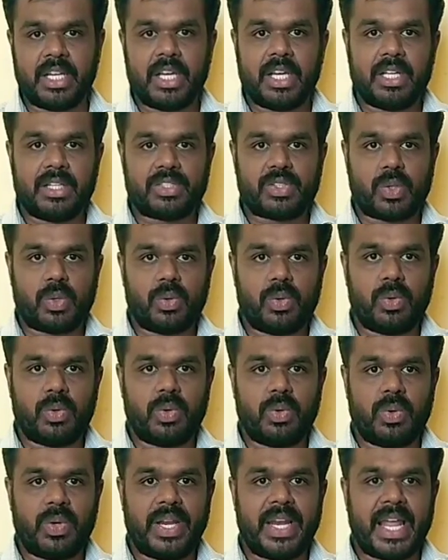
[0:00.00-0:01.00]
So
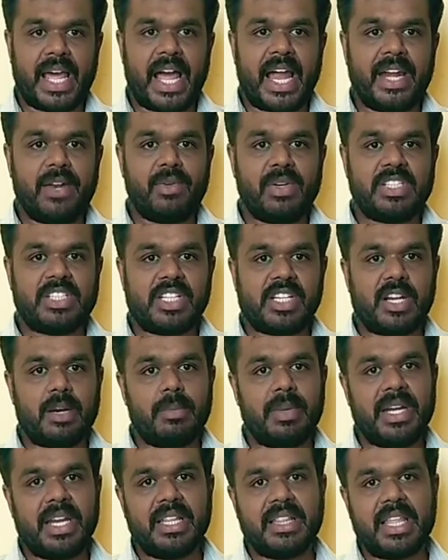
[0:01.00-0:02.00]
in annual general
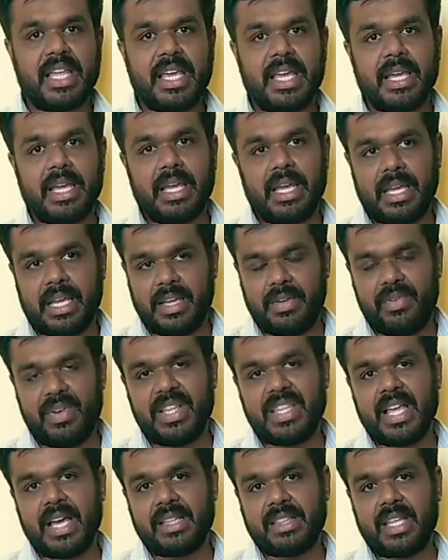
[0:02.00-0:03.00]
meeting, they given
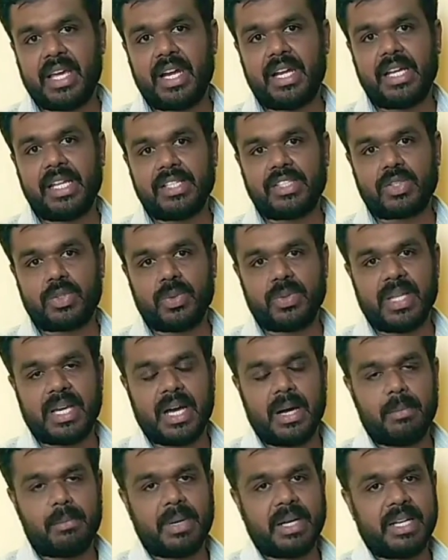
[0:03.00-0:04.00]
the authorities to the
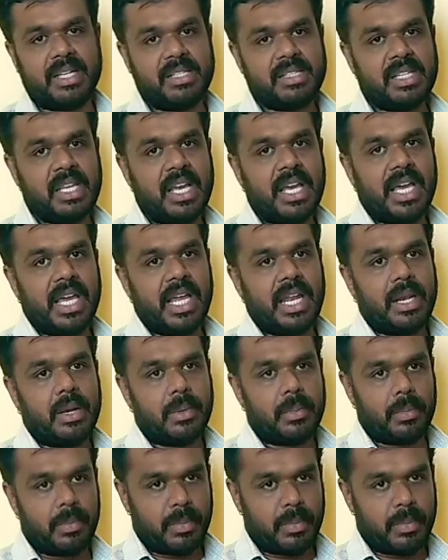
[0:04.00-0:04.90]
companies in